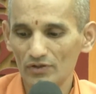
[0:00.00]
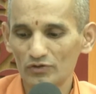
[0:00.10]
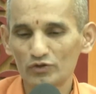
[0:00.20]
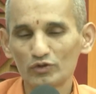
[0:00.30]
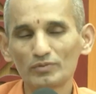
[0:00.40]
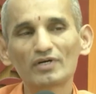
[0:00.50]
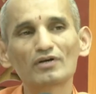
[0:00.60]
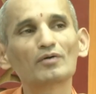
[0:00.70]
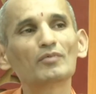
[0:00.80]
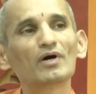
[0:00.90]
So, but
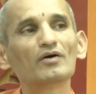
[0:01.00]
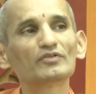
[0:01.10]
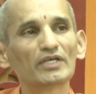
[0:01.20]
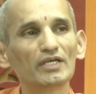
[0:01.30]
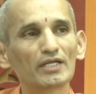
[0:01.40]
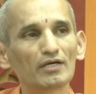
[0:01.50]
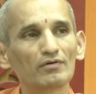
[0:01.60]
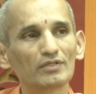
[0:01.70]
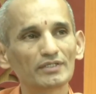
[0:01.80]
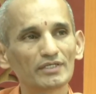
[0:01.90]
Rama was hearing
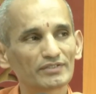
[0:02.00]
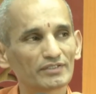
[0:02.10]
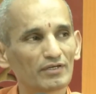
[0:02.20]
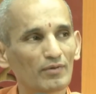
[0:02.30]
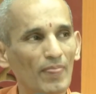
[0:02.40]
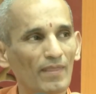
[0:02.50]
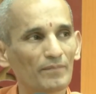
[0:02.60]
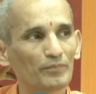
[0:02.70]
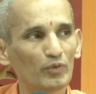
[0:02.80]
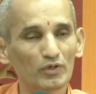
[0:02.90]
all this
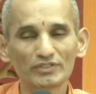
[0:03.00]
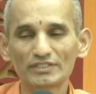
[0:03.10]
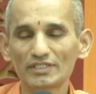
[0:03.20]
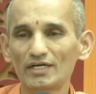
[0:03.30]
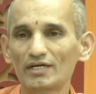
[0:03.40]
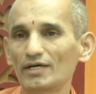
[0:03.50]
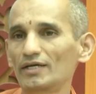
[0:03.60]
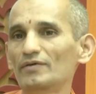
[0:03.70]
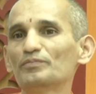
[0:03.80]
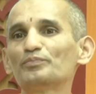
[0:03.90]

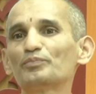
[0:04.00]
nonchalantly,